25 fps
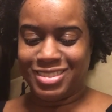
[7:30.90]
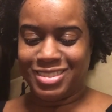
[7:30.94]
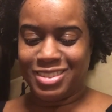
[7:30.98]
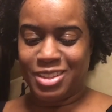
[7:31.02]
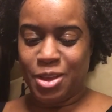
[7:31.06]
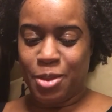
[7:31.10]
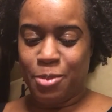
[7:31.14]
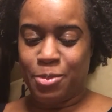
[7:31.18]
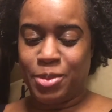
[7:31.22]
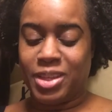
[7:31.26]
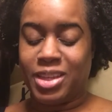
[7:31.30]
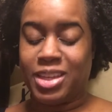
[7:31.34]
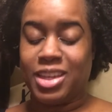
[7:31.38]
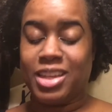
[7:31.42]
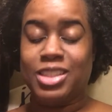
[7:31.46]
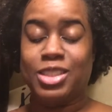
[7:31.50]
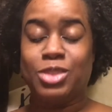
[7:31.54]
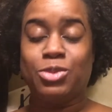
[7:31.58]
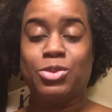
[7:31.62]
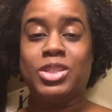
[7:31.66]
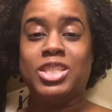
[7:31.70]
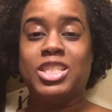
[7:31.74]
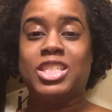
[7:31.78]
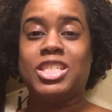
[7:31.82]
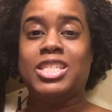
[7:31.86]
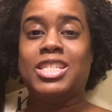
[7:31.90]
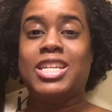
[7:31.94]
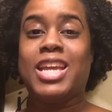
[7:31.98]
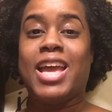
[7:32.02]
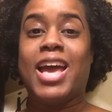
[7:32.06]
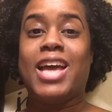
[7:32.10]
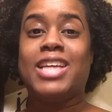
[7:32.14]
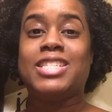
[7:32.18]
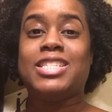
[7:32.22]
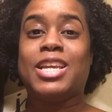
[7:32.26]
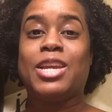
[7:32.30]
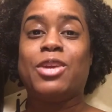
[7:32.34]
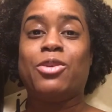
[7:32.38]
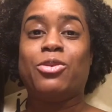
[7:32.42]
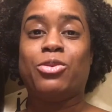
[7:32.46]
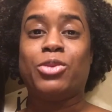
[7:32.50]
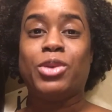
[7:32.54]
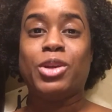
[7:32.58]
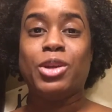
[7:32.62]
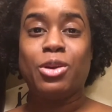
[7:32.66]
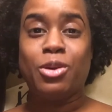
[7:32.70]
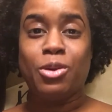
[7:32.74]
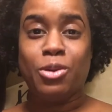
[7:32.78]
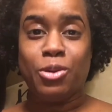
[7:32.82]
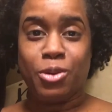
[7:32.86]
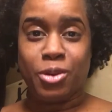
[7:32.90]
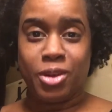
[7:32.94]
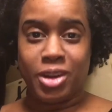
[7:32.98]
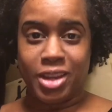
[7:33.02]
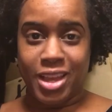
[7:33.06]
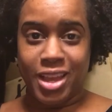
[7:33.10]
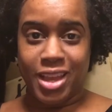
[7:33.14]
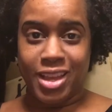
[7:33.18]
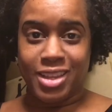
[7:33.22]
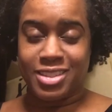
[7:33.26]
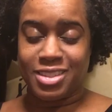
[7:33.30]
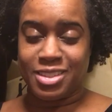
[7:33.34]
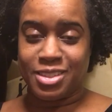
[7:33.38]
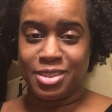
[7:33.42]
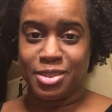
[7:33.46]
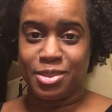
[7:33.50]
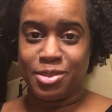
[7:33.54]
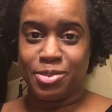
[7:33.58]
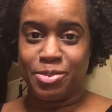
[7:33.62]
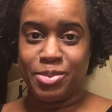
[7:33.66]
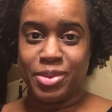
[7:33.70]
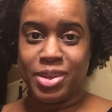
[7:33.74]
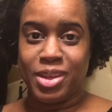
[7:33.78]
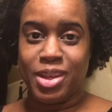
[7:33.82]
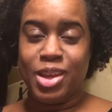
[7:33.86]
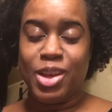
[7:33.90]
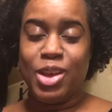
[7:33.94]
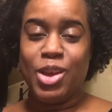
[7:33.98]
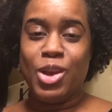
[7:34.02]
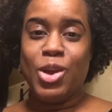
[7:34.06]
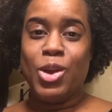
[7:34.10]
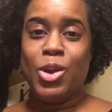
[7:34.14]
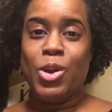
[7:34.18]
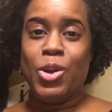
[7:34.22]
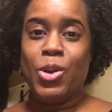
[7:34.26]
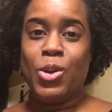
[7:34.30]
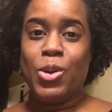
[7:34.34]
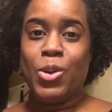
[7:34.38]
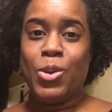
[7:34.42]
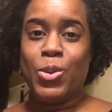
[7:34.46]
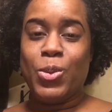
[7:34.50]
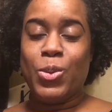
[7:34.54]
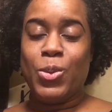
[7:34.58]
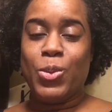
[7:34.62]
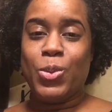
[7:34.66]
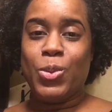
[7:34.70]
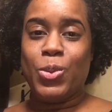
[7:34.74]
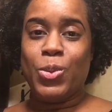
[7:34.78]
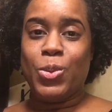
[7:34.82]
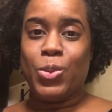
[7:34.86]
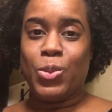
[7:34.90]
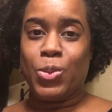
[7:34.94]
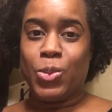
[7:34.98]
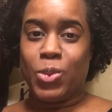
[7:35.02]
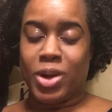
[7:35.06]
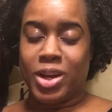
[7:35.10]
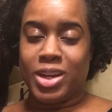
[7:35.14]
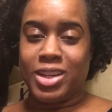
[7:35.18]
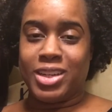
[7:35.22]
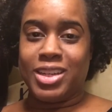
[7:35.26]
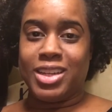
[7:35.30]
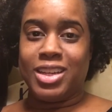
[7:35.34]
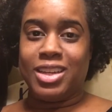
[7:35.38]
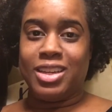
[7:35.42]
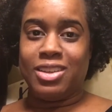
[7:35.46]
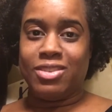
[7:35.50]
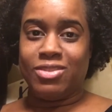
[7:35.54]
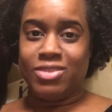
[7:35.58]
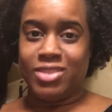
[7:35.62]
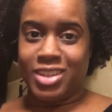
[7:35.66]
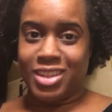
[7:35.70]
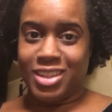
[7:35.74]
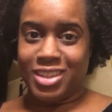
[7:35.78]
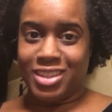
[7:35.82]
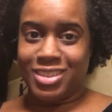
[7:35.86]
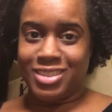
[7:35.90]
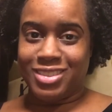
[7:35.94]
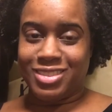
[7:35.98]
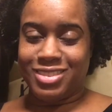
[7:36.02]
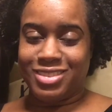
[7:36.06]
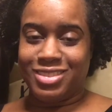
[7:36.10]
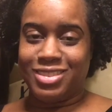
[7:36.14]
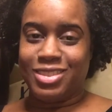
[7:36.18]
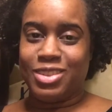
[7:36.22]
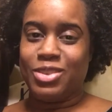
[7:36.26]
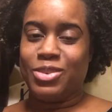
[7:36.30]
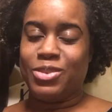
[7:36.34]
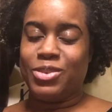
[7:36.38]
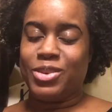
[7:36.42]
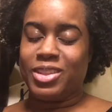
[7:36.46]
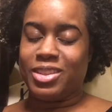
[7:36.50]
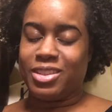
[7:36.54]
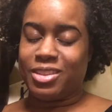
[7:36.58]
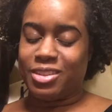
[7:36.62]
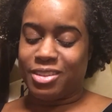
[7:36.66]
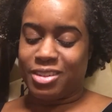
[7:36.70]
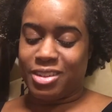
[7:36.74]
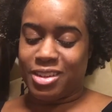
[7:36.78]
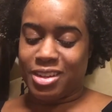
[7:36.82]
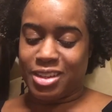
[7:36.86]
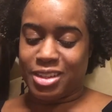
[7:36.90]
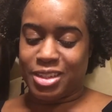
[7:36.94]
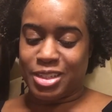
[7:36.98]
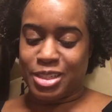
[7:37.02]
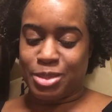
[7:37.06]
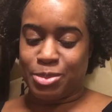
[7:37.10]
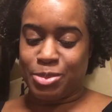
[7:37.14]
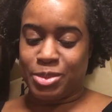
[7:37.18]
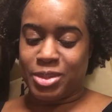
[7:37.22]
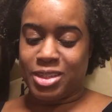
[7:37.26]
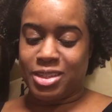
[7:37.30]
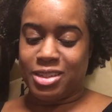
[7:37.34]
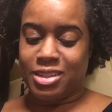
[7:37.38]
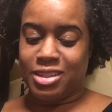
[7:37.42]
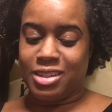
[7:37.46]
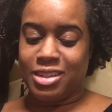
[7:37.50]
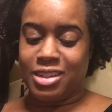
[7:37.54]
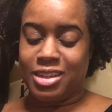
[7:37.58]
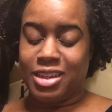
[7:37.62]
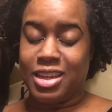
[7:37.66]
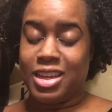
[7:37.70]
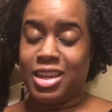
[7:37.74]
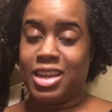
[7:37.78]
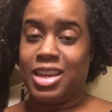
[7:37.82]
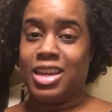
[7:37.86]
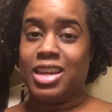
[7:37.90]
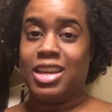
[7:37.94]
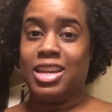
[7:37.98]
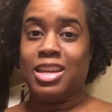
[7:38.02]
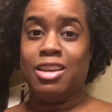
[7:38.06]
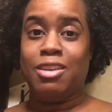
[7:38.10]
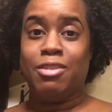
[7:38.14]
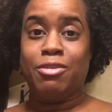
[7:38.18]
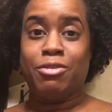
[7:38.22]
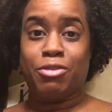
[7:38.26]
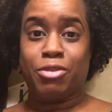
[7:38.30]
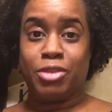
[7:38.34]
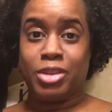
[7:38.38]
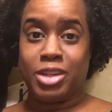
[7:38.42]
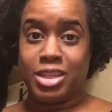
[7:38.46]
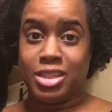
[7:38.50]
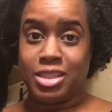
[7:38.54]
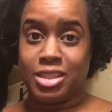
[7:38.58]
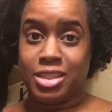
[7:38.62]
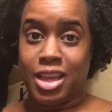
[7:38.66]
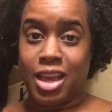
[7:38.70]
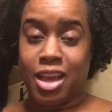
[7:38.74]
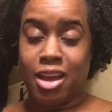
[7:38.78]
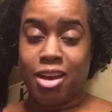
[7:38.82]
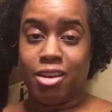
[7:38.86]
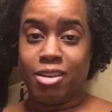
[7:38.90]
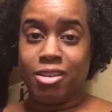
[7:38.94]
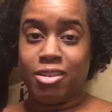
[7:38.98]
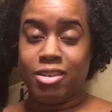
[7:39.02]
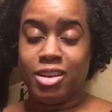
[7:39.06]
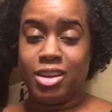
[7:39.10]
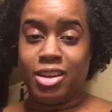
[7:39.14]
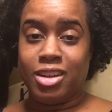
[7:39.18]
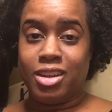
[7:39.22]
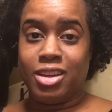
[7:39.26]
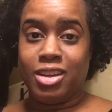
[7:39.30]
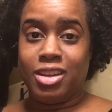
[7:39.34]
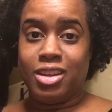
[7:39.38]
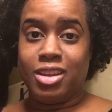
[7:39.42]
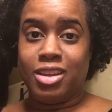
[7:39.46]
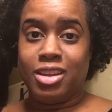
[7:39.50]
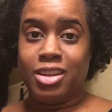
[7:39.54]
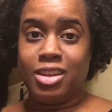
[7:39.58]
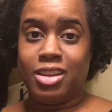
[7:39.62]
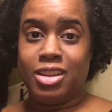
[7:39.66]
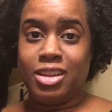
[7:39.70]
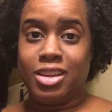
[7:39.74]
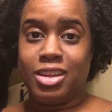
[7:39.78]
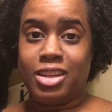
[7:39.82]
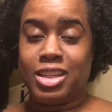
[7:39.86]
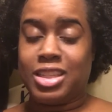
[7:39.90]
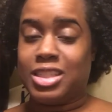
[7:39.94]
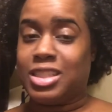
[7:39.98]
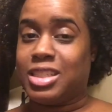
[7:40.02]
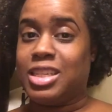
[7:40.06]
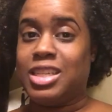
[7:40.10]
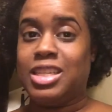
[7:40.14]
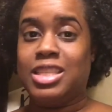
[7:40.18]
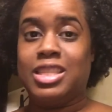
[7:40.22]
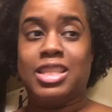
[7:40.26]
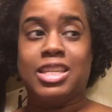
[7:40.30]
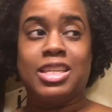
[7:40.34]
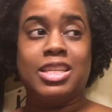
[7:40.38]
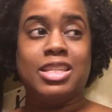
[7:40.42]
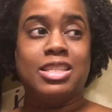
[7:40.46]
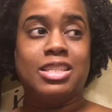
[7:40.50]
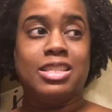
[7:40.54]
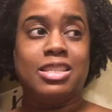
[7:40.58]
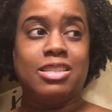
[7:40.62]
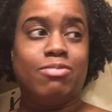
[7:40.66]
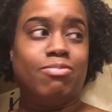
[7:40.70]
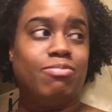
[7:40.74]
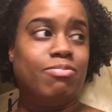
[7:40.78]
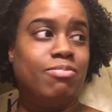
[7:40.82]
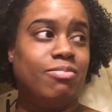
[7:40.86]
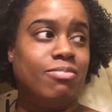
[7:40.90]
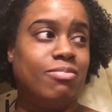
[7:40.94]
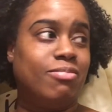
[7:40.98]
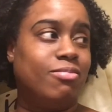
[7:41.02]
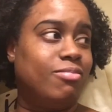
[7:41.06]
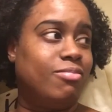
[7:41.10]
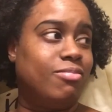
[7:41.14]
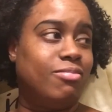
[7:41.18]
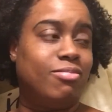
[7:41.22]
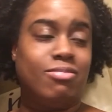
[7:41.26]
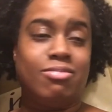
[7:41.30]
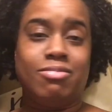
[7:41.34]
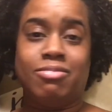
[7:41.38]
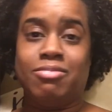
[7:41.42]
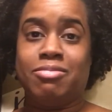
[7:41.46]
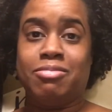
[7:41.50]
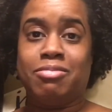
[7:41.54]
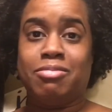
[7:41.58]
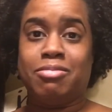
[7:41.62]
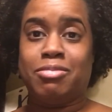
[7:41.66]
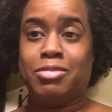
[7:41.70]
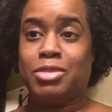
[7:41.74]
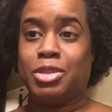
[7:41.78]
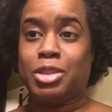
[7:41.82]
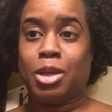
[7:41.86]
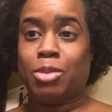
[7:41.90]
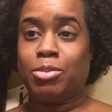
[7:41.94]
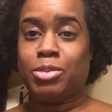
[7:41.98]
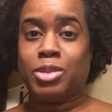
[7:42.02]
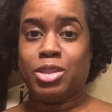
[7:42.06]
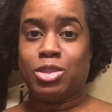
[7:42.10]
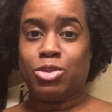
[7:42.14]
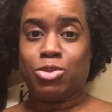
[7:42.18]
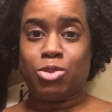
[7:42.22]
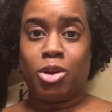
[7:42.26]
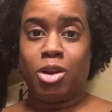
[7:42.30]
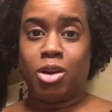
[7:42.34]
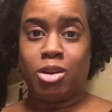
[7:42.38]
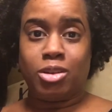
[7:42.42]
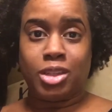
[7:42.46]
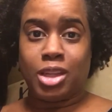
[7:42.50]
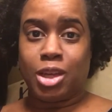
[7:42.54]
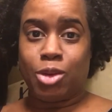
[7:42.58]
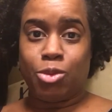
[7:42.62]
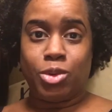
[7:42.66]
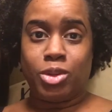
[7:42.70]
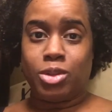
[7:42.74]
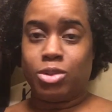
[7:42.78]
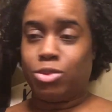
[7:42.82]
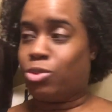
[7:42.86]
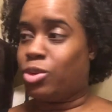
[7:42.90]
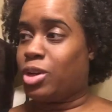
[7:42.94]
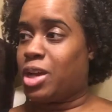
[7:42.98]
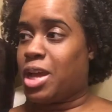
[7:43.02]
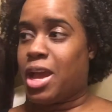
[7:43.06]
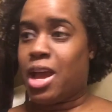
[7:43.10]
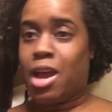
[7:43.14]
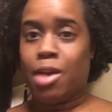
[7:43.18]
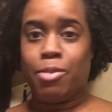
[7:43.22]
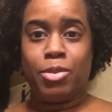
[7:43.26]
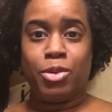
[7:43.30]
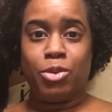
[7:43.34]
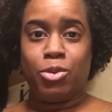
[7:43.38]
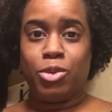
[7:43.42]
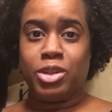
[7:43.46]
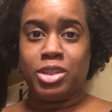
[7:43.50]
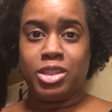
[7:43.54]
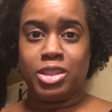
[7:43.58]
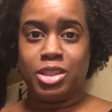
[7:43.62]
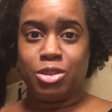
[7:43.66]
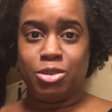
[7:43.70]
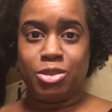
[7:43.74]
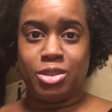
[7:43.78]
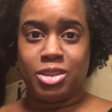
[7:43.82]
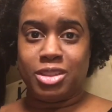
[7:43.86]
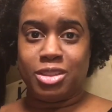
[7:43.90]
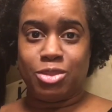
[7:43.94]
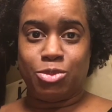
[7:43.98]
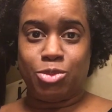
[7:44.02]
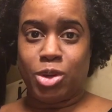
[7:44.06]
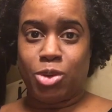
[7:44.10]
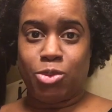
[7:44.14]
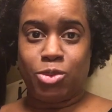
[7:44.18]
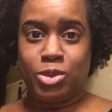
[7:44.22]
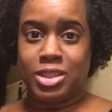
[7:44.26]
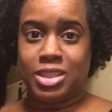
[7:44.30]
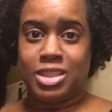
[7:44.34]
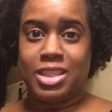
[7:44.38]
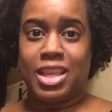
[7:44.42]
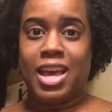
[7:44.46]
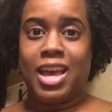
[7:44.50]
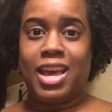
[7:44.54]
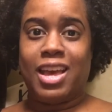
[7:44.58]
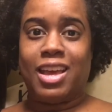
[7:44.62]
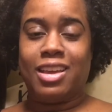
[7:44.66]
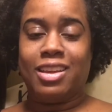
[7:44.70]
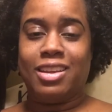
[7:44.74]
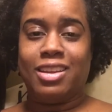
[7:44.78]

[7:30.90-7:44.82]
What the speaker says: because when she has a real orgasm one evening with her husband, he freaks out because he thinks something's wrong. Like, what happened? What was that?